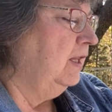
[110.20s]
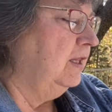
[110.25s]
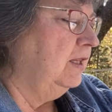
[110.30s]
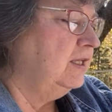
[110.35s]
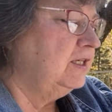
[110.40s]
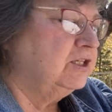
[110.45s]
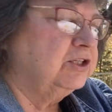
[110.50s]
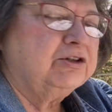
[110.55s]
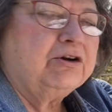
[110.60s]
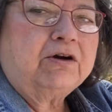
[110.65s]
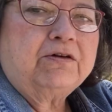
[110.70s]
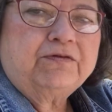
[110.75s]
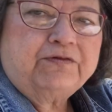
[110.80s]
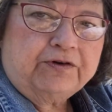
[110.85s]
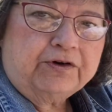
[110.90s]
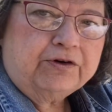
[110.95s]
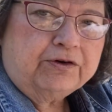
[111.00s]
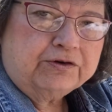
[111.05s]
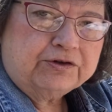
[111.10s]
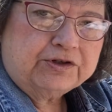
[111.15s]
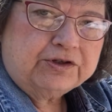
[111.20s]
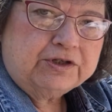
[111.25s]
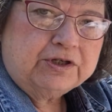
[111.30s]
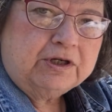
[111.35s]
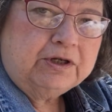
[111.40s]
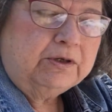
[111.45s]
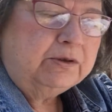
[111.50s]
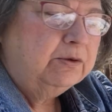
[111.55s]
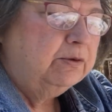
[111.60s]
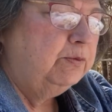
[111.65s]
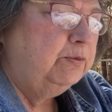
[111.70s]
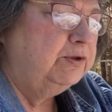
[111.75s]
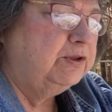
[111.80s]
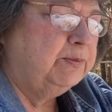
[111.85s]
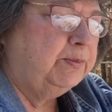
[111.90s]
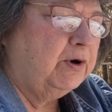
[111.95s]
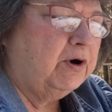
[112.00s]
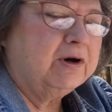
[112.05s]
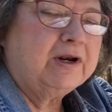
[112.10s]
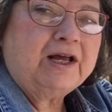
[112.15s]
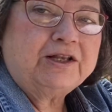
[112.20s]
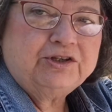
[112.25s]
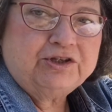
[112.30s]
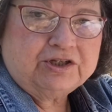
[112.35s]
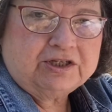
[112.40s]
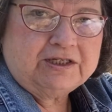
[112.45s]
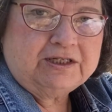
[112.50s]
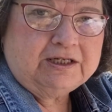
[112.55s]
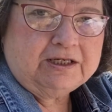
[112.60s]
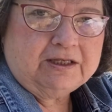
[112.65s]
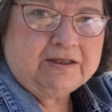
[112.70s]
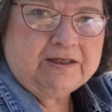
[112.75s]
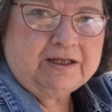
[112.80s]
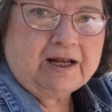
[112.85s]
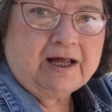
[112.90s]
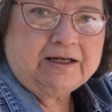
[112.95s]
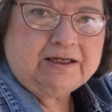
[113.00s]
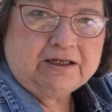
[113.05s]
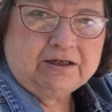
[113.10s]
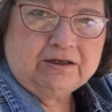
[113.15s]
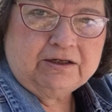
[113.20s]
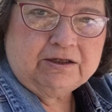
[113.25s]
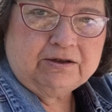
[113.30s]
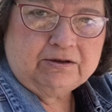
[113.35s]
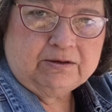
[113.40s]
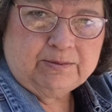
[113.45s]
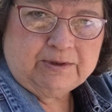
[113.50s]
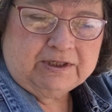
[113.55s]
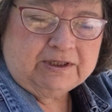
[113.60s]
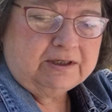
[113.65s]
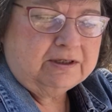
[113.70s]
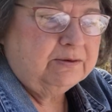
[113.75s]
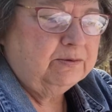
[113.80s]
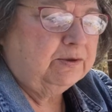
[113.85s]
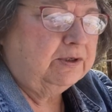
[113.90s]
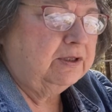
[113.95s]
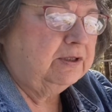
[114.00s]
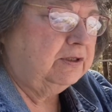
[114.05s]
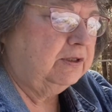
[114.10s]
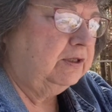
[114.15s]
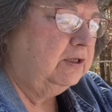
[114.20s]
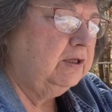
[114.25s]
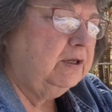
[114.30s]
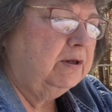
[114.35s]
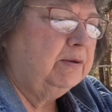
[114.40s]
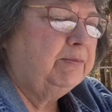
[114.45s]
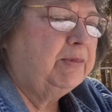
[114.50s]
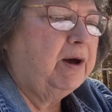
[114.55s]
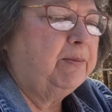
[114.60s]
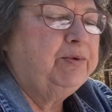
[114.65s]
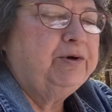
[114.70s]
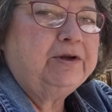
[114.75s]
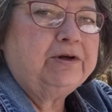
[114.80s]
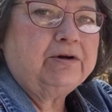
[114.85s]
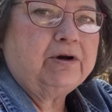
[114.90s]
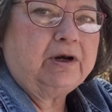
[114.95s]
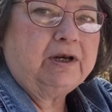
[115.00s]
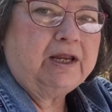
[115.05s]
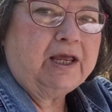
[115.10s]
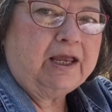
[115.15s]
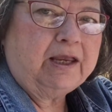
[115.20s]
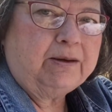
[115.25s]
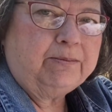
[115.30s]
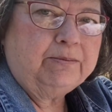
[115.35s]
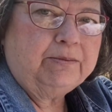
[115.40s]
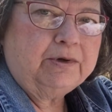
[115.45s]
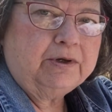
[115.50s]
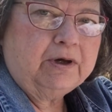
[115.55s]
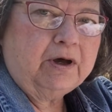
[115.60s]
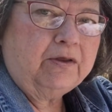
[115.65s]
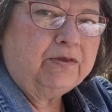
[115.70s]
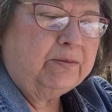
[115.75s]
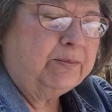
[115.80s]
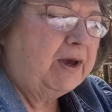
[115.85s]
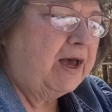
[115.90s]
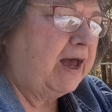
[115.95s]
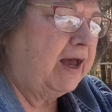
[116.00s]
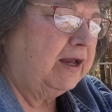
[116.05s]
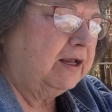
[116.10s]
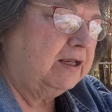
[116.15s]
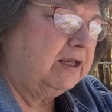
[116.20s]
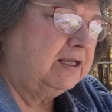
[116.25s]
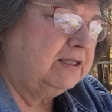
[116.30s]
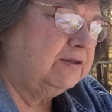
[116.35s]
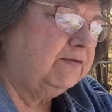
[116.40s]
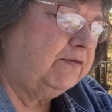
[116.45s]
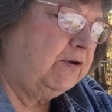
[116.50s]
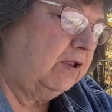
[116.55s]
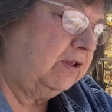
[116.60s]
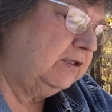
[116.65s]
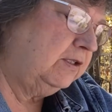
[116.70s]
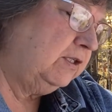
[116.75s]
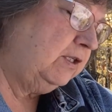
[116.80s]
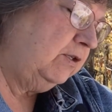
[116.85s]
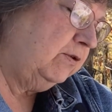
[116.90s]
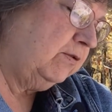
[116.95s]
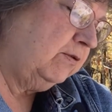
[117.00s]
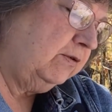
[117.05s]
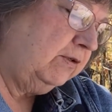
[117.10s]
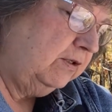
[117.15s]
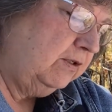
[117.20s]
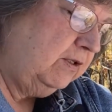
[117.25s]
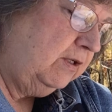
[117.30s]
Let's start first with the part I just did that I didn't do to begin with, by putting our name on the back as a volunteer.